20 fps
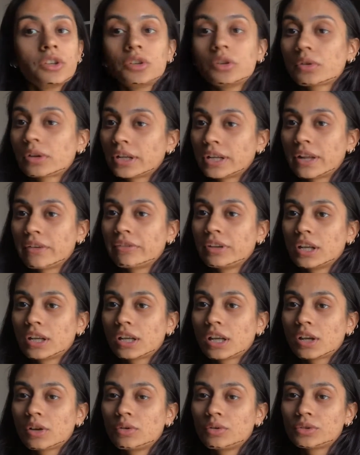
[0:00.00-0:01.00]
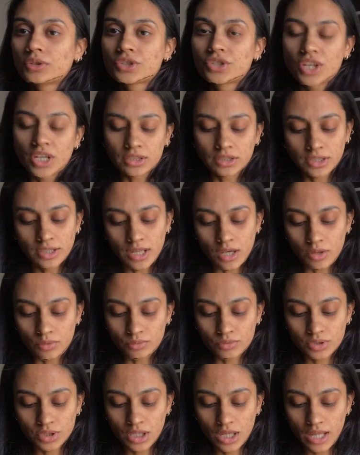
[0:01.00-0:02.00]
you can definitely go check that
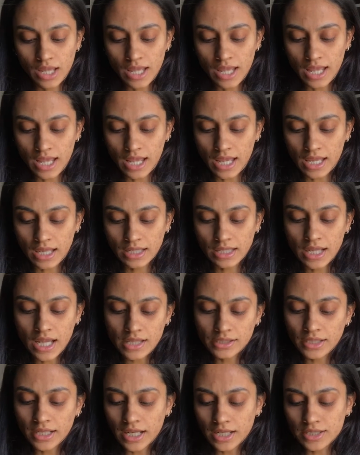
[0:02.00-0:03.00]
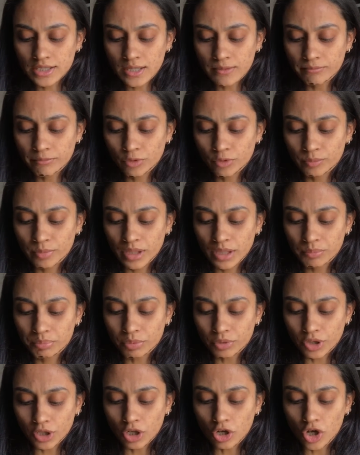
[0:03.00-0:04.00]
out. And yeah, the next step would be
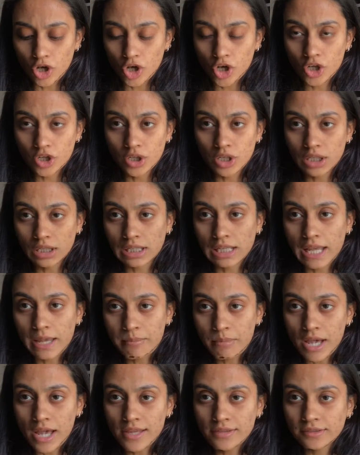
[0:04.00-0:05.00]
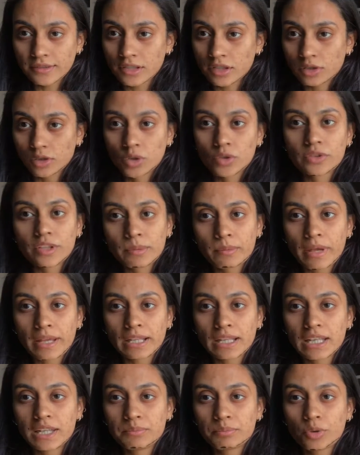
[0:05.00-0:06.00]
putting on a clay mask, closing my
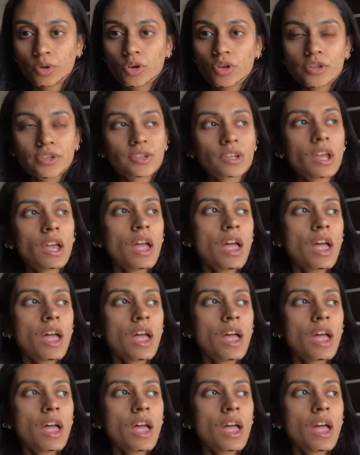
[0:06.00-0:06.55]
clean pores,